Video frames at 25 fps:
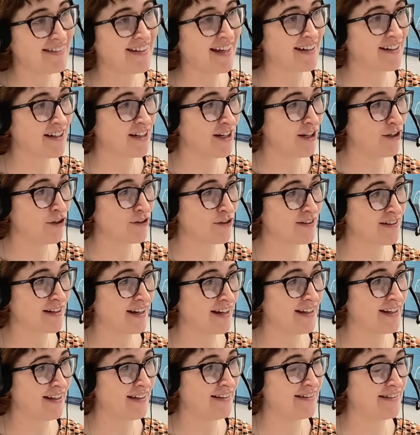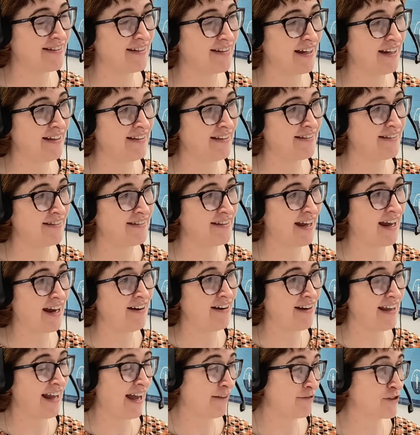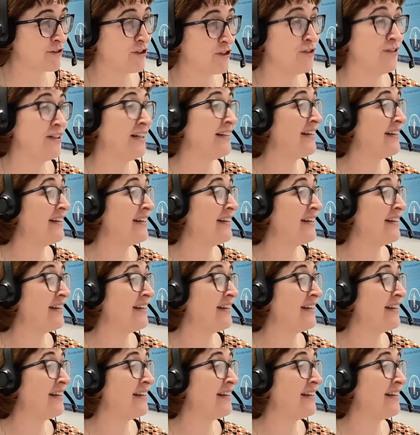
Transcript: that kind of looks like it's it's early afternoon.